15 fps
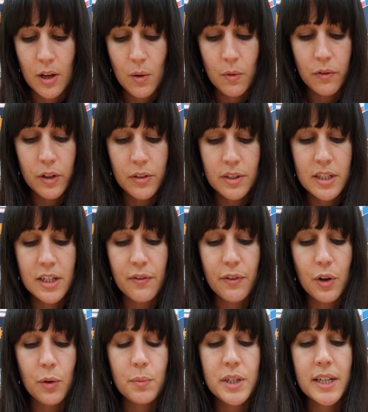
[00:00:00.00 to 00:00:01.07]
with lots of different
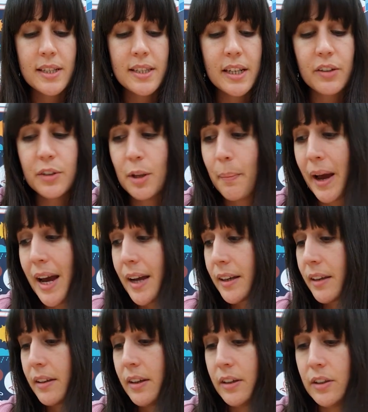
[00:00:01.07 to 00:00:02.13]
objects stuck on the back.